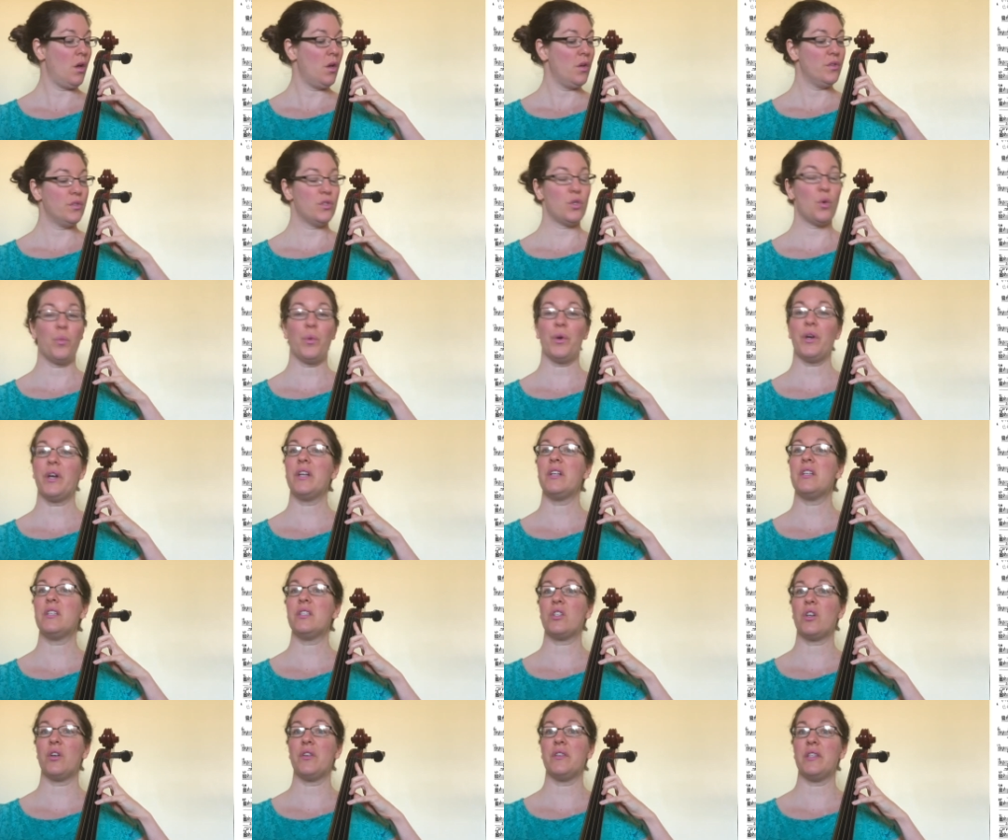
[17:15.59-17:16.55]
So we're going to
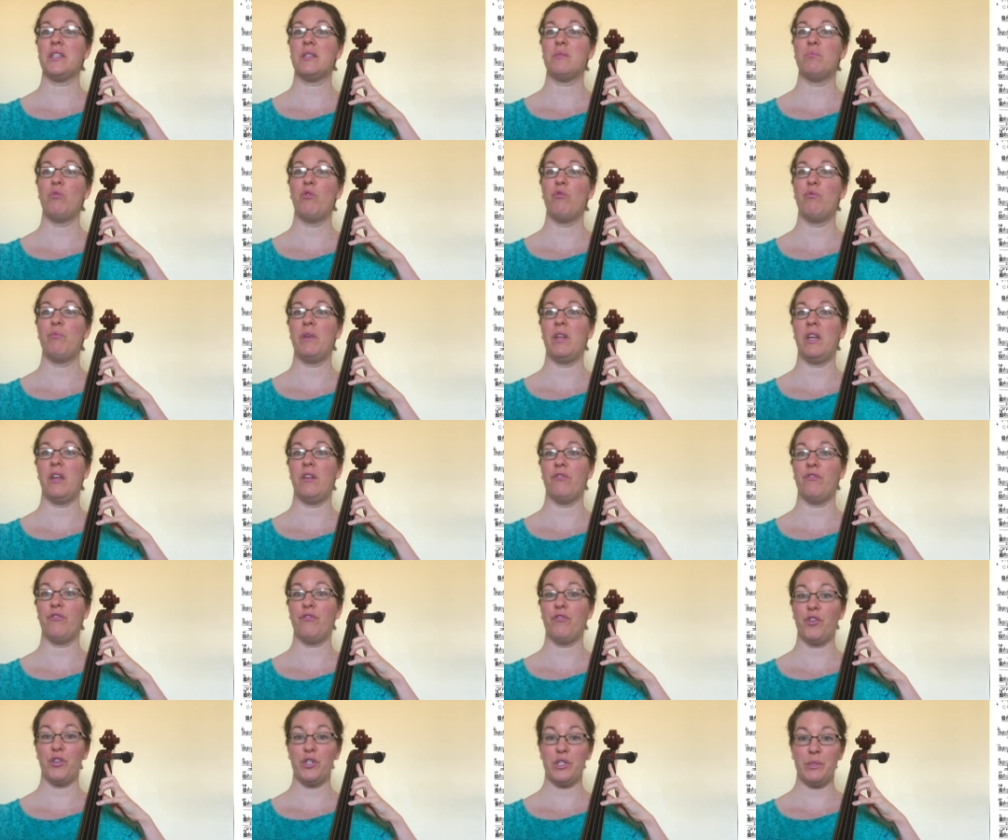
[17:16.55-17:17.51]
start this movement in
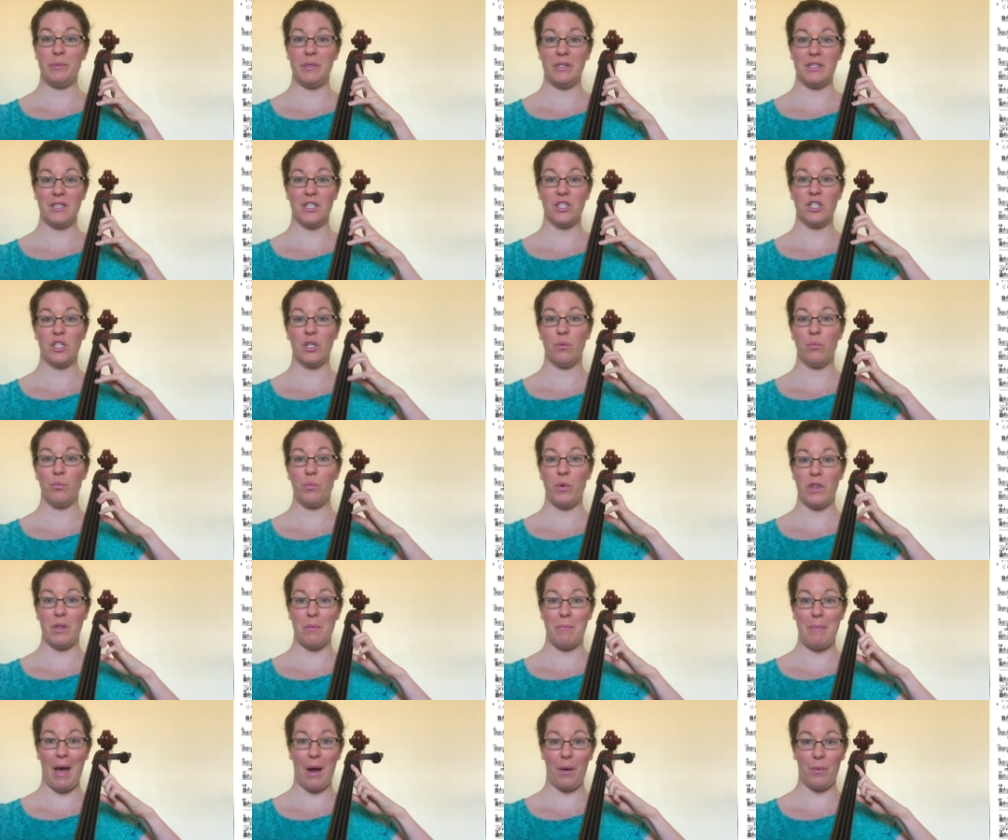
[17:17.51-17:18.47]
first position
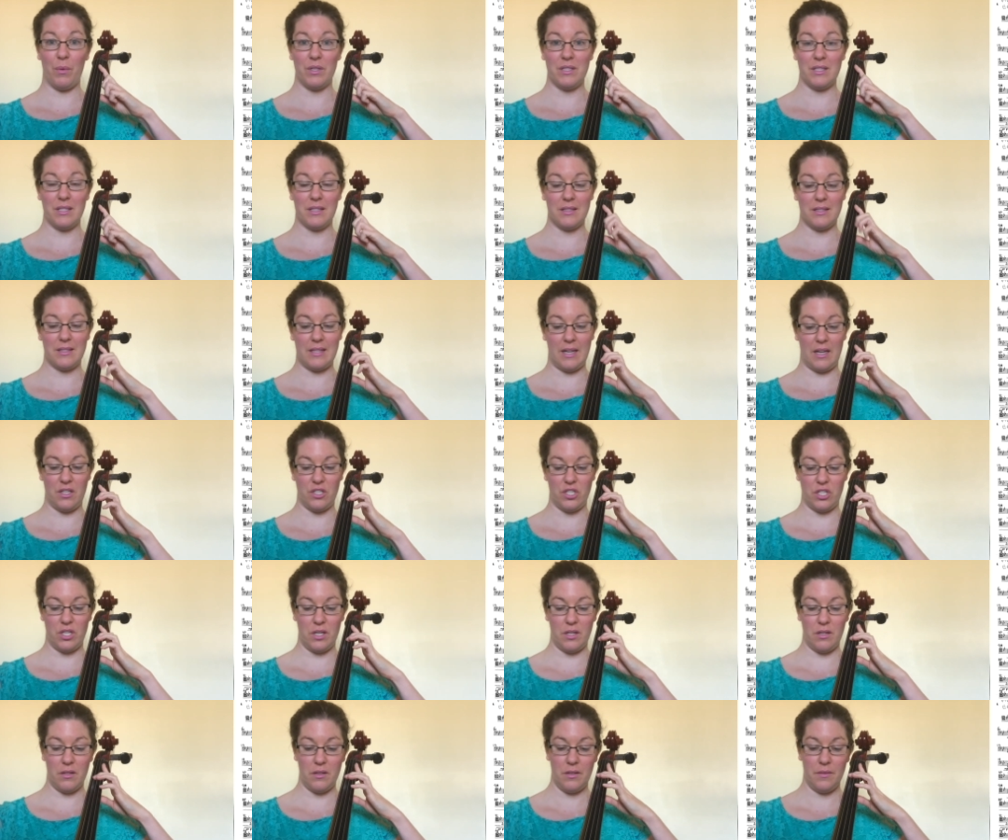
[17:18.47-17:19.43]
with a backwards
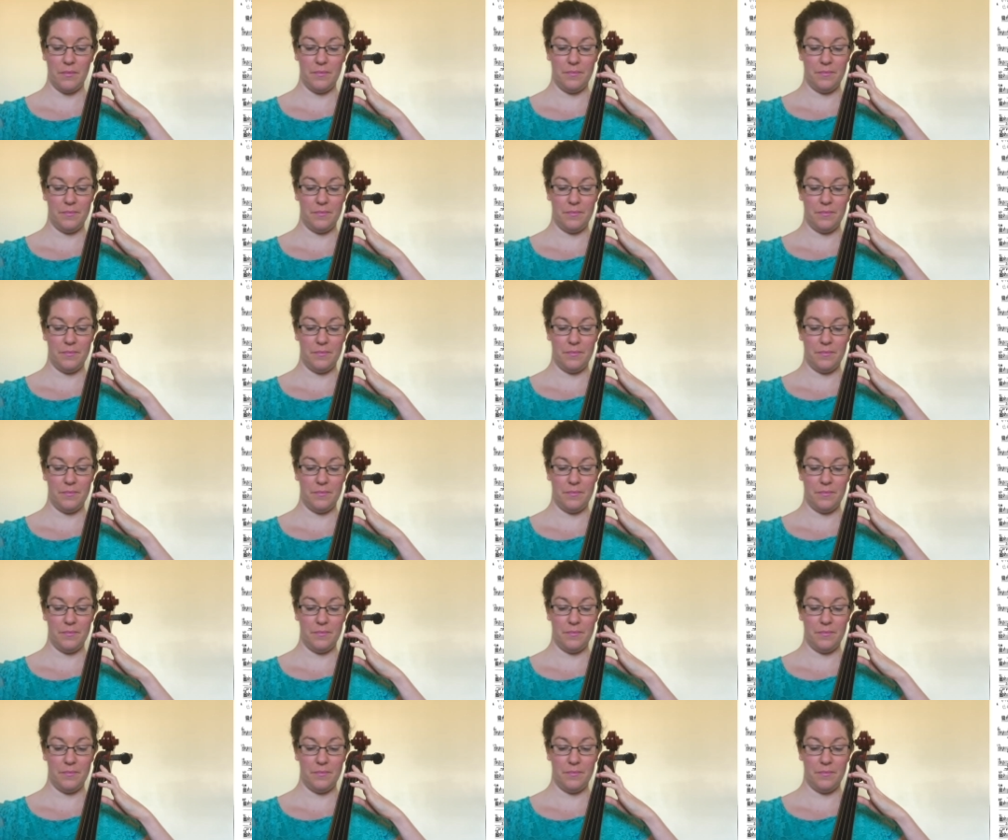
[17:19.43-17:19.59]
extension.